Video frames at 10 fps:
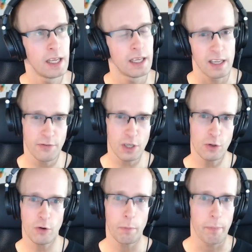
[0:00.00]
if you
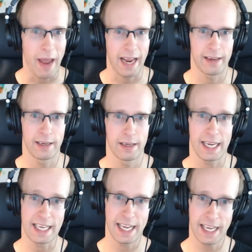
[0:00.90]
go back
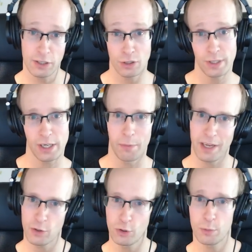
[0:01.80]
in history on my
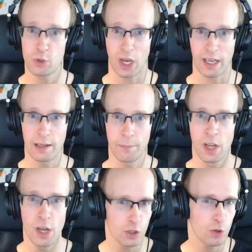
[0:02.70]
YouTube channel,
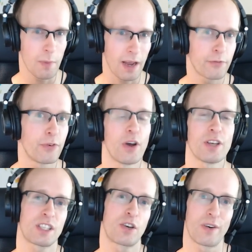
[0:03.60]
to my
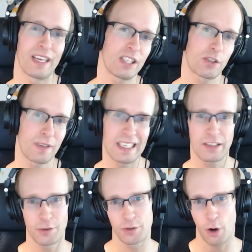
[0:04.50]
first green screening
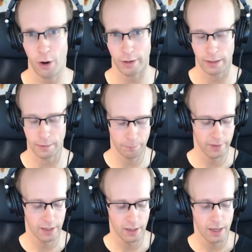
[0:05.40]
tutorial.
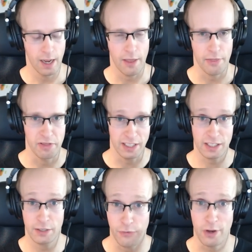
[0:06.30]
It's
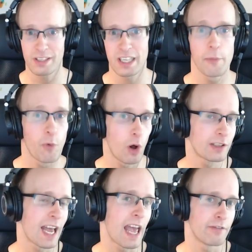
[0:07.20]
the first time
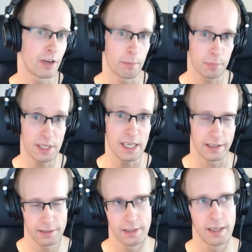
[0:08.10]
Walter ever
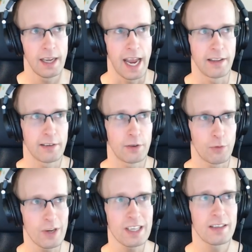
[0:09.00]
appeared. And the
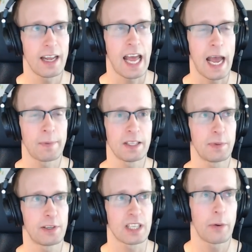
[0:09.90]
reason that happened is
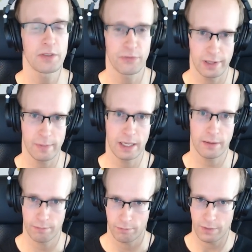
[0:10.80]
because I was filming
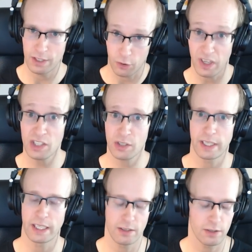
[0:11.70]
this green
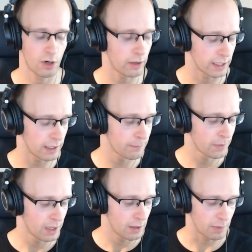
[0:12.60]
screening tutorial,
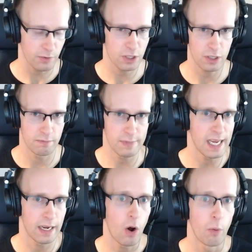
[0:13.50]
but it was just me
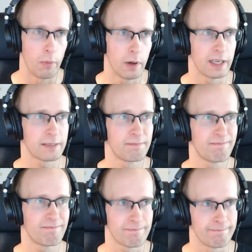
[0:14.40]
at home. I'm like,
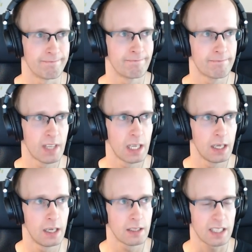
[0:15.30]

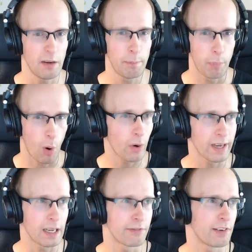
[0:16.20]
it's kind of
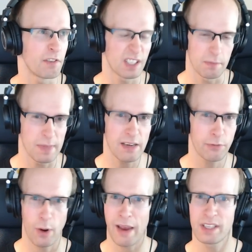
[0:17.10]
boring if it's me
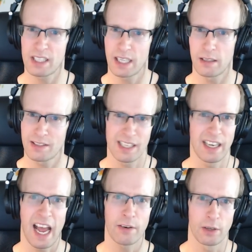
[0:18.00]
for every single
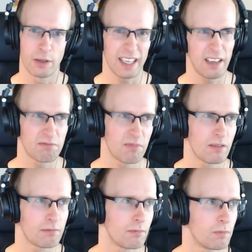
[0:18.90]
scenario. Like,
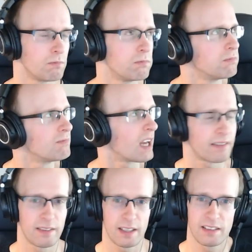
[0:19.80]

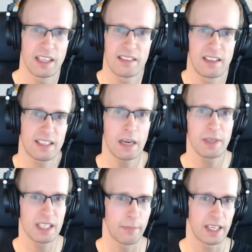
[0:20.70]
there's got to be
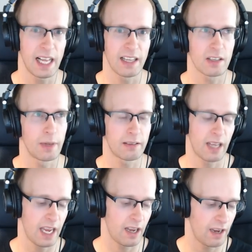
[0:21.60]
something else. So I'm like,
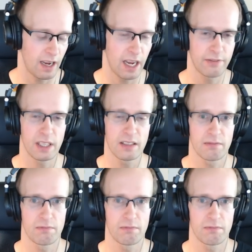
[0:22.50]
hey, I have these